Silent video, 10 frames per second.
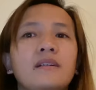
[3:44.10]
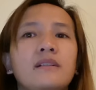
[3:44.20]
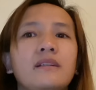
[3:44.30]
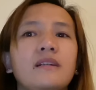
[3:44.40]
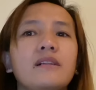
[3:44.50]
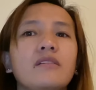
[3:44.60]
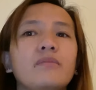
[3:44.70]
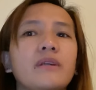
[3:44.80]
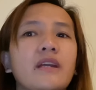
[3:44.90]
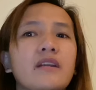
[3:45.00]
Legal
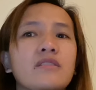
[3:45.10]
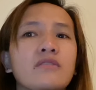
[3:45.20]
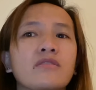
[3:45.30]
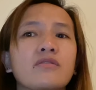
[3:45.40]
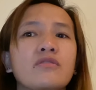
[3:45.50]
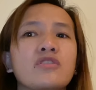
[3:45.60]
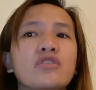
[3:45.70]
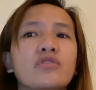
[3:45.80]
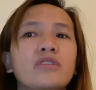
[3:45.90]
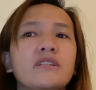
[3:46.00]
obligations to
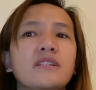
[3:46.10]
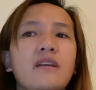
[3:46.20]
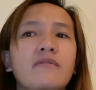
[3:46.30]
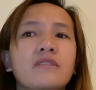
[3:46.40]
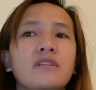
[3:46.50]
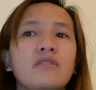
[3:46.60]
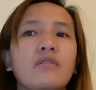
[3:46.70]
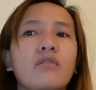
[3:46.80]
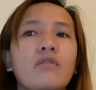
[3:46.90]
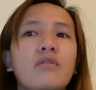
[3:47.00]
ensure the safety
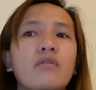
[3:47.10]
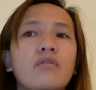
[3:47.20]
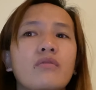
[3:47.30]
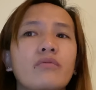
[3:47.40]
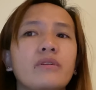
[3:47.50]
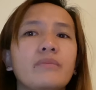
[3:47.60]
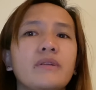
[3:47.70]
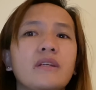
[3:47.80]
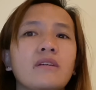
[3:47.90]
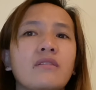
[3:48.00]
or
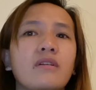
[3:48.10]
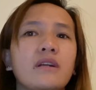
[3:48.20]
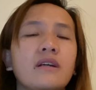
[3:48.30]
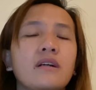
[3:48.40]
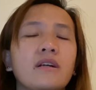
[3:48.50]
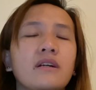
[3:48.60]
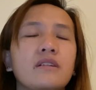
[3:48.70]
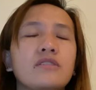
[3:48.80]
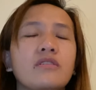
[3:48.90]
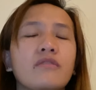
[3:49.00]
well-being.
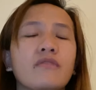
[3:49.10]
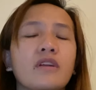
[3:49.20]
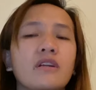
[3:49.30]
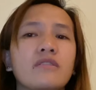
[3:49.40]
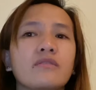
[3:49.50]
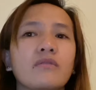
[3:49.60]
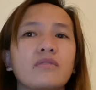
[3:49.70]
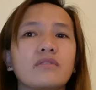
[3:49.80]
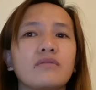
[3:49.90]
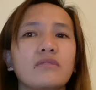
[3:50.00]
Duty of care is
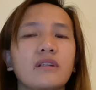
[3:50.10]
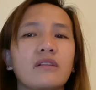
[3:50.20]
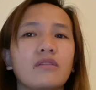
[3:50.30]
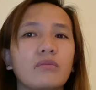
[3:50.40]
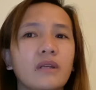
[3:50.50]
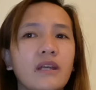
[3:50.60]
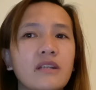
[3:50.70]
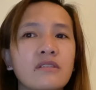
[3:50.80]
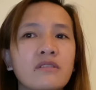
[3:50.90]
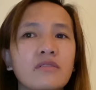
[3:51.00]
also a legal
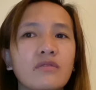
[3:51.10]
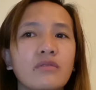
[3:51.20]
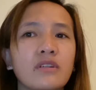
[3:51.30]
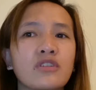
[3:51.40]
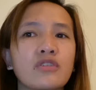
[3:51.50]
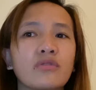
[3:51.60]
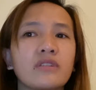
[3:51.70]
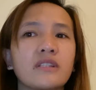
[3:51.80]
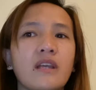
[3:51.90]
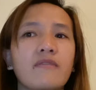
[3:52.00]
obligation to
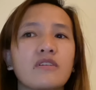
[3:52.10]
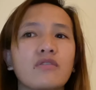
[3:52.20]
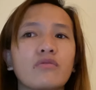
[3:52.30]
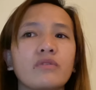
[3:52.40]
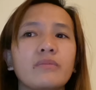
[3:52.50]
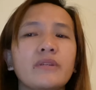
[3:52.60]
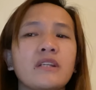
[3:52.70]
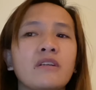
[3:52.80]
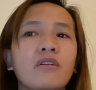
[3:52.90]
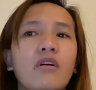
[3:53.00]
ensure the safety or
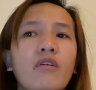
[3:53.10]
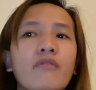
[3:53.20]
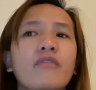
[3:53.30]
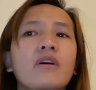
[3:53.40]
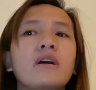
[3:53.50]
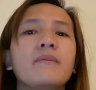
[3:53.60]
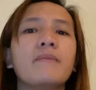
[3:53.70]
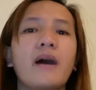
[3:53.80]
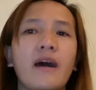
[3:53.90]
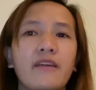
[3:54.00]
well-being of
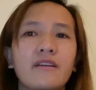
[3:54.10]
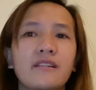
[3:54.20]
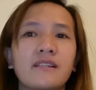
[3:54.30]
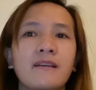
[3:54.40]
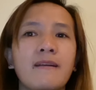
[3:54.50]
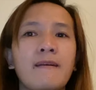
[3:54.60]
others.